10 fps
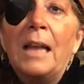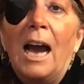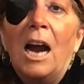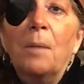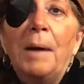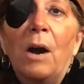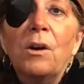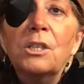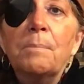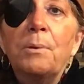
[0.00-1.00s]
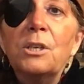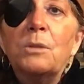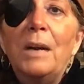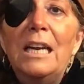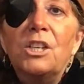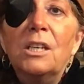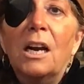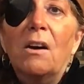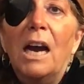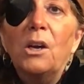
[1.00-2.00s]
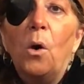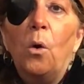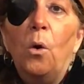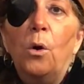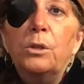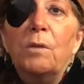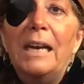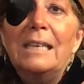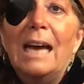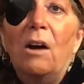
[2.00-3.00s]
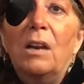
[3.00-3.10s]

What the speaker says: Our powers of persuasion are on hold right now,